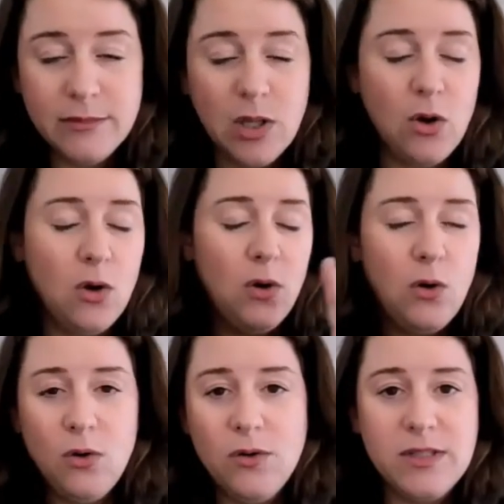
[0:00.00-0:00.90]
The
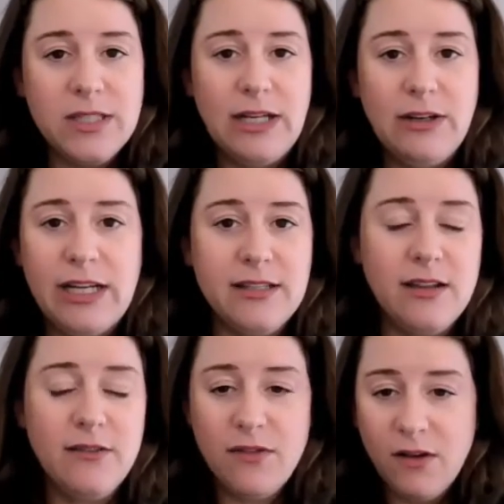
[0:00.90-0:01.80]
whole series
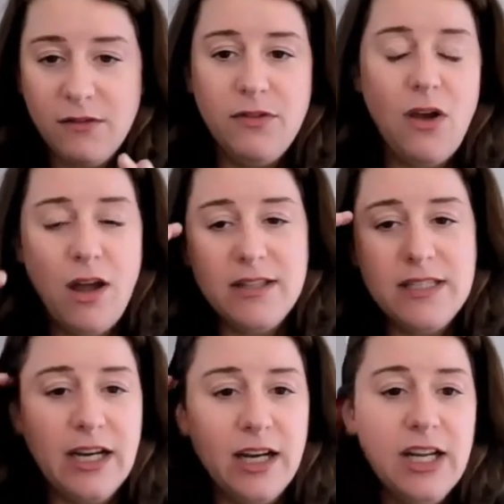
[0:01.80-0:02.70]
of
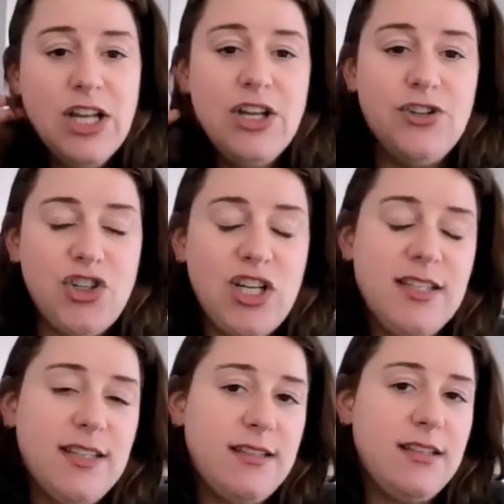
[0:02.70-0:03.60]
thoughts here.
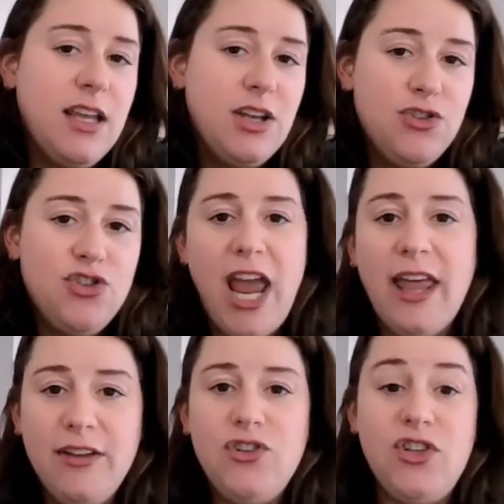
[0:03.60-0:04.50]
Jesus
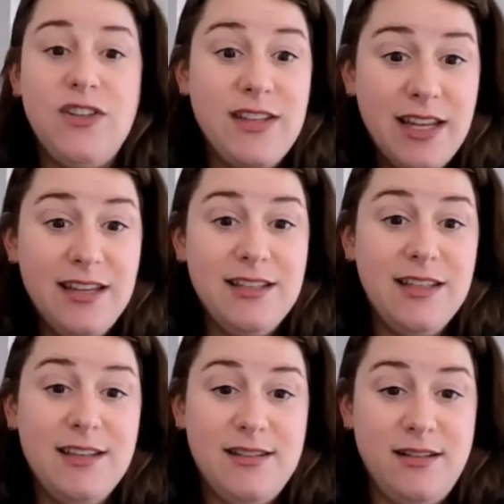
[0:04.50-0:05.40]
challenges his
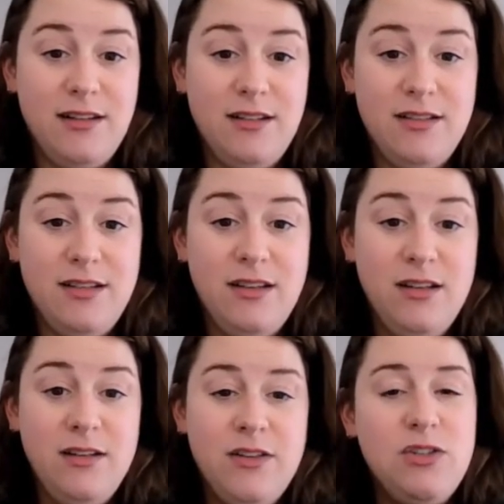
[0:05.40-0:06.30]
listeners
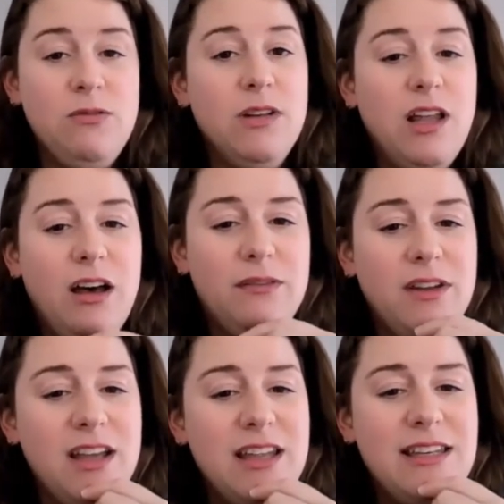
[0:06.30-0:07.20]
to
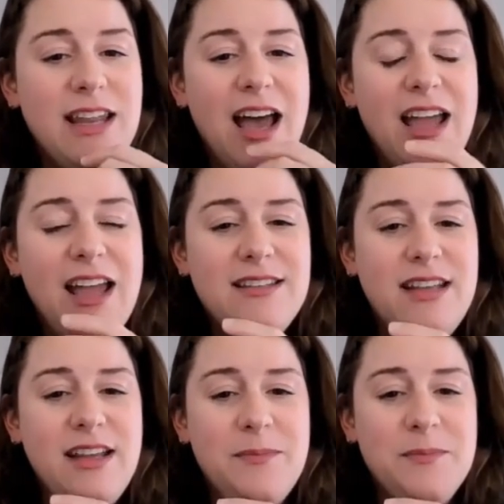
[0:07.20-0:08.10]
love not as
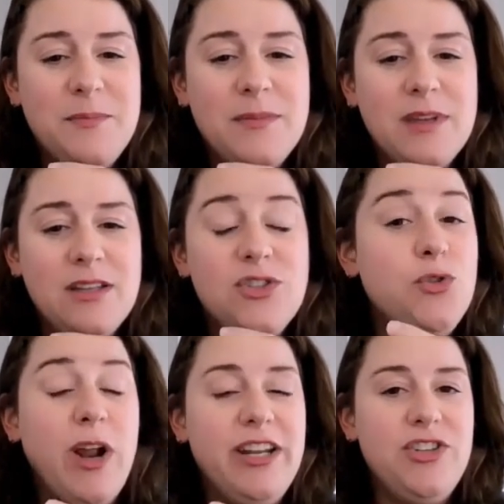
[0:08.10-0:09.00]
a
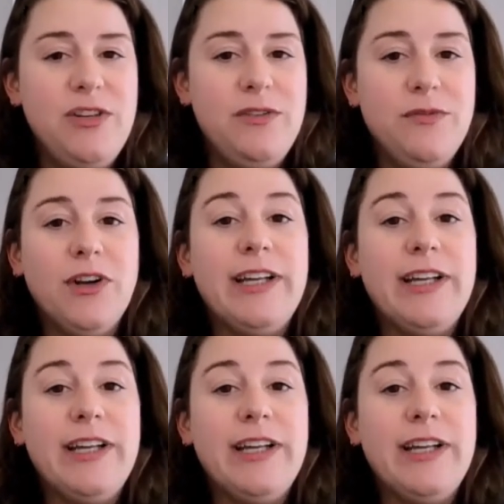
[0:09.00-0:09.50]
strategy for